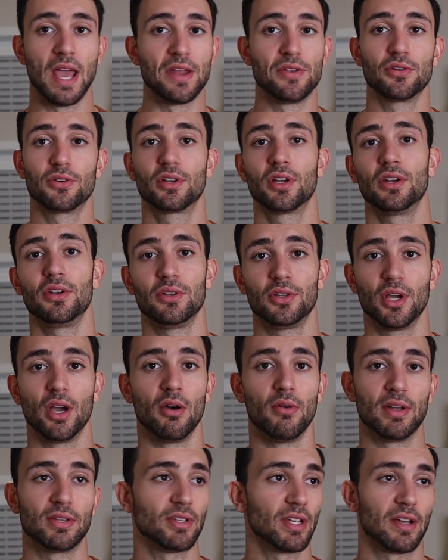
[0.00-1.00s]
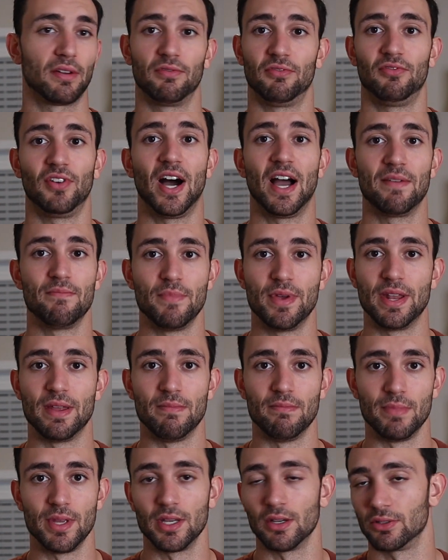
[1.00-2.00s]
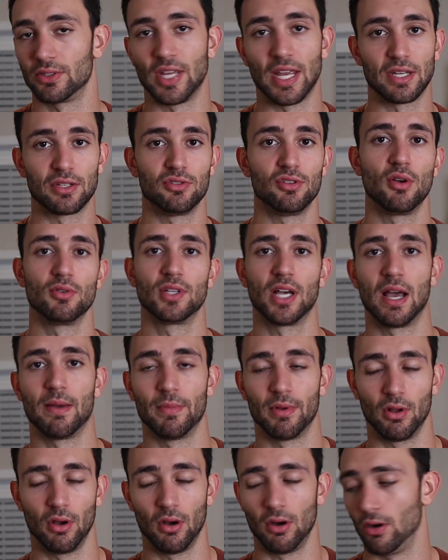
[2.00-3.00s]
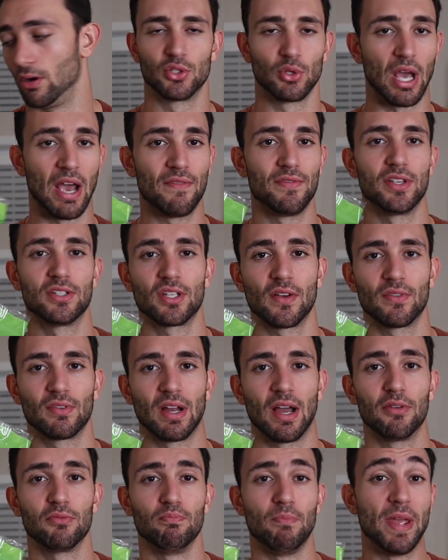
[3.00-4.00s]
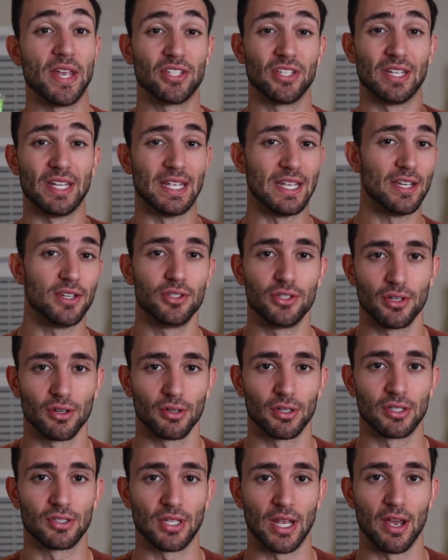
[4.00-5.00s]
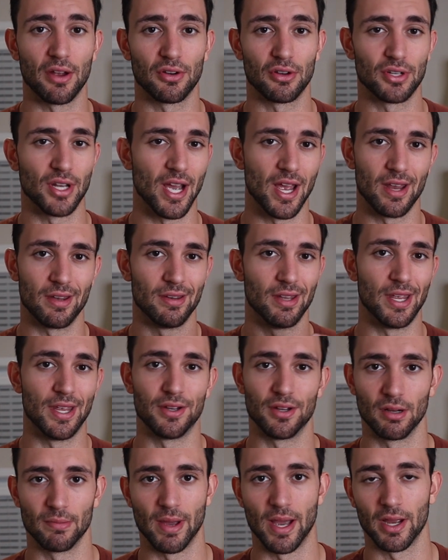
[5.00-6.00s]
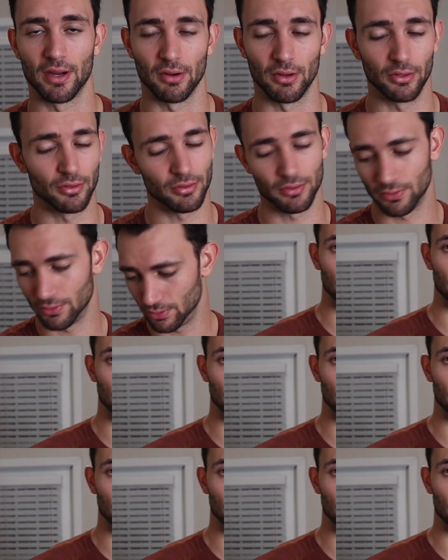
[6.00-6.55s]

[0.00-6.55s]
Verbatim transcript: and you're good to go. It's like a five minute meal. It takes no time at all. So having this stuff around makes it easier to stay on your diet and hit your macros.